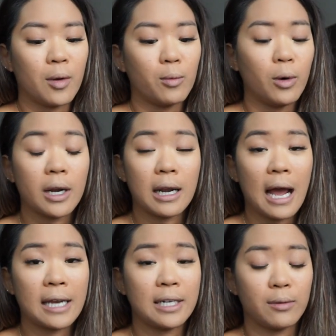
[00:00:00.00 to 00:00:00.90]
one,
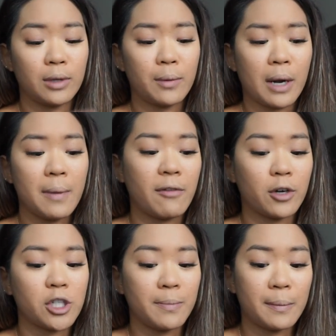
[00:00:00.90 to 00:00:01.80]
I didn't really want to pay for
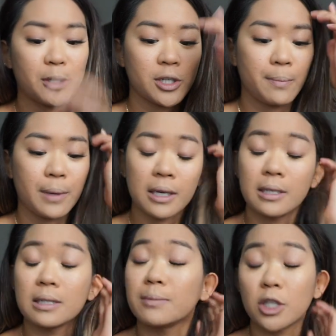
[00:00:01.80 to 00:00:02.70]
a gym membership
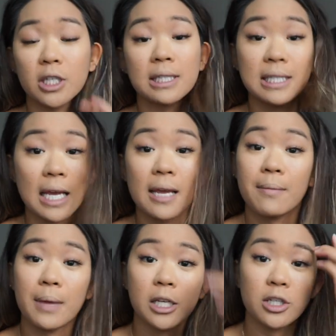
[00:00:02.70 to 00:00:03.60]
because Michigan State
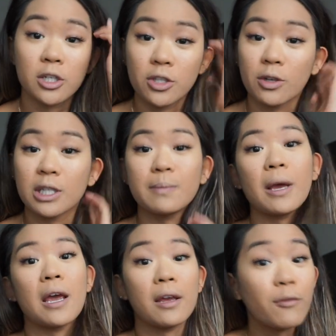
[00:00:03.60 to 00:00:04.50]
makes their students
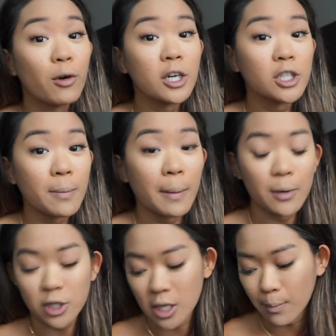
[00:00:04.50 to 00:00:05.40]
pay for a gym
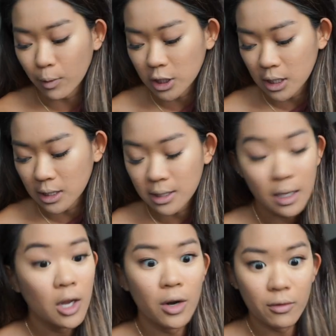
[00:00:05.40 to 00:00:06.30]
membership, which is
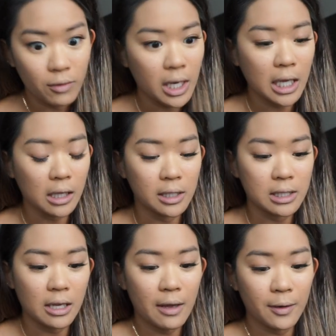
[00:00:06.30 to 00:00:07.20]
ridiculous